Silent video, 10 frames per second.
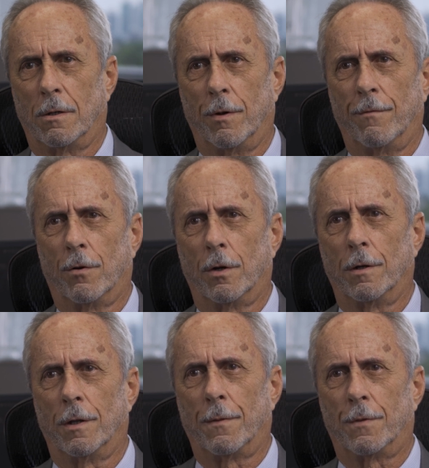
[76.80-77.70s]
We've
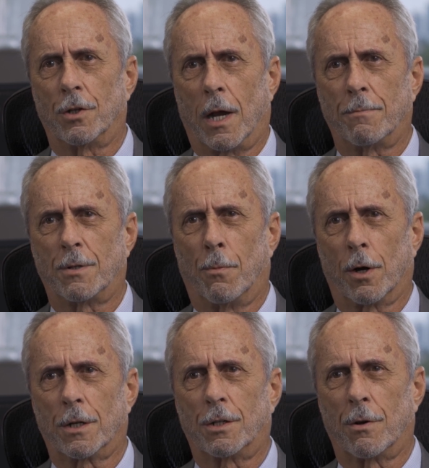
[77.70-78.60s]
learned that the jobs
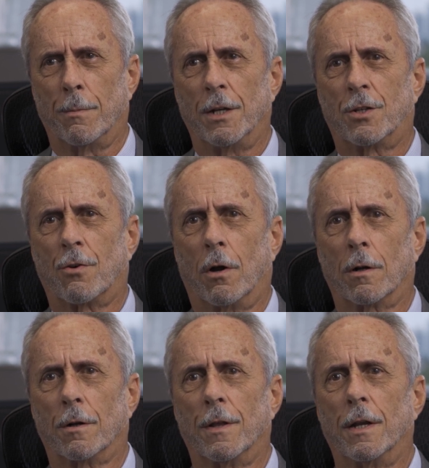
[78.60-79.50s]
markets remain
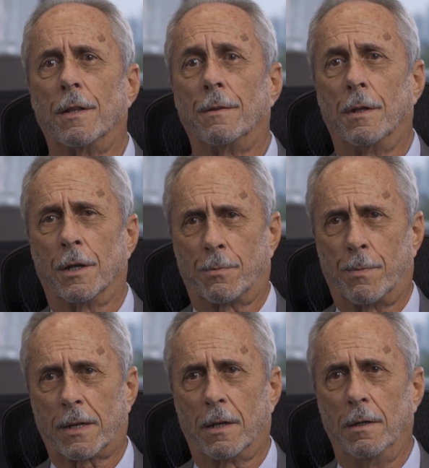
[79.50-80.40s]
stronger than
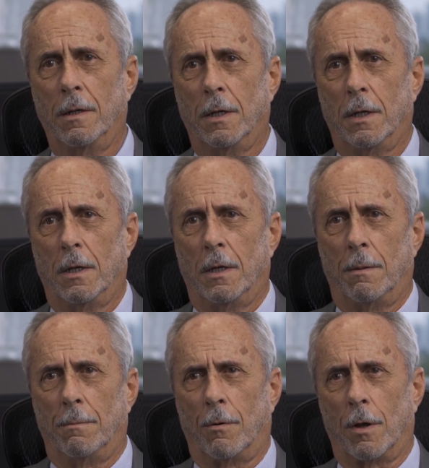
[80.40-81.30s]
expected.
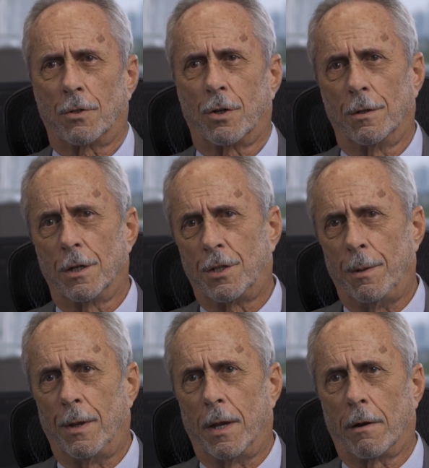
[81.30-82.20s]
We also learned that
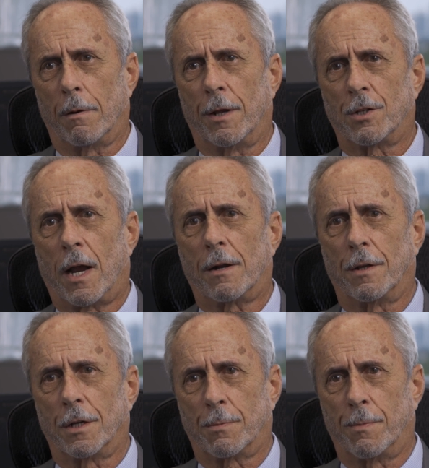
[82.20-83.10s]
CPI remains higher
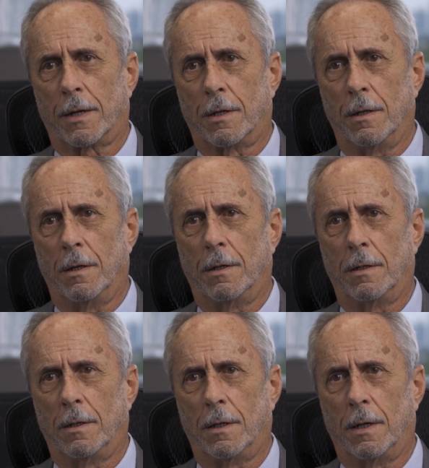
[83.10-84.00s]
than expected.
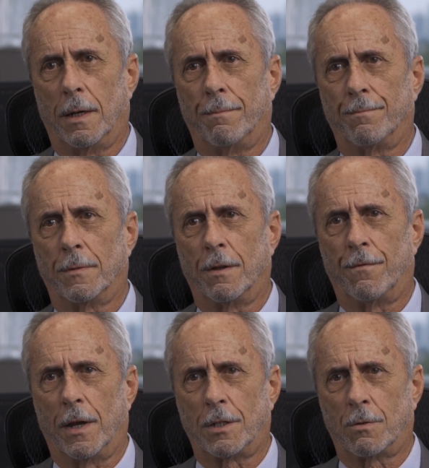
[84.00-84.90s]
The
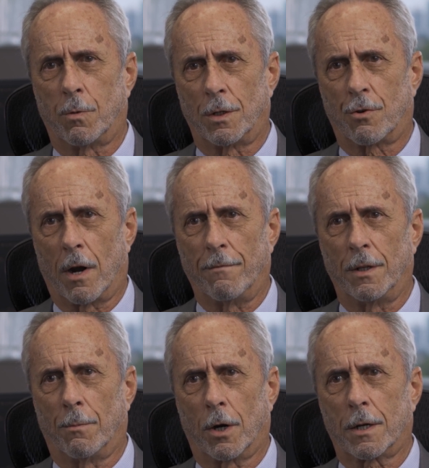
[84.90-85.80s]
Fed is what's
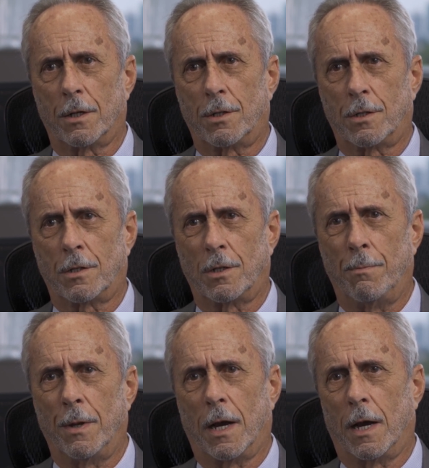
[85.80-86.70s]
driving the markets,
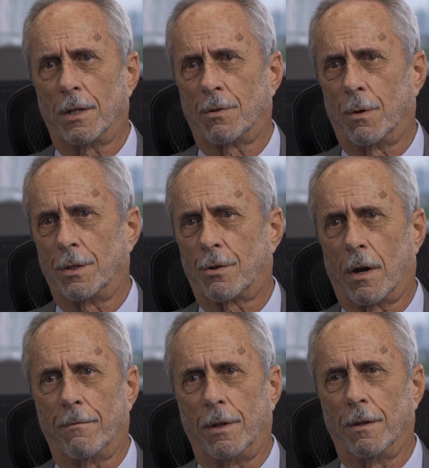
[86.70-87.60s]
CPI is what's
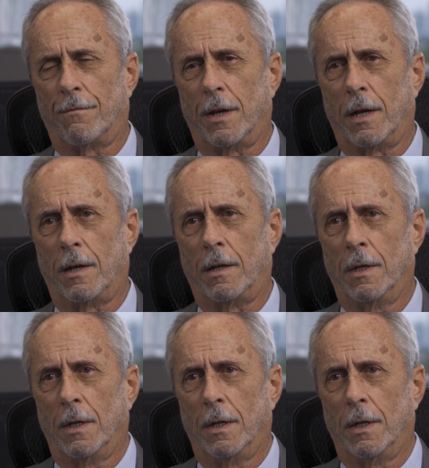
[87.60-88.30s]
driving the Fed,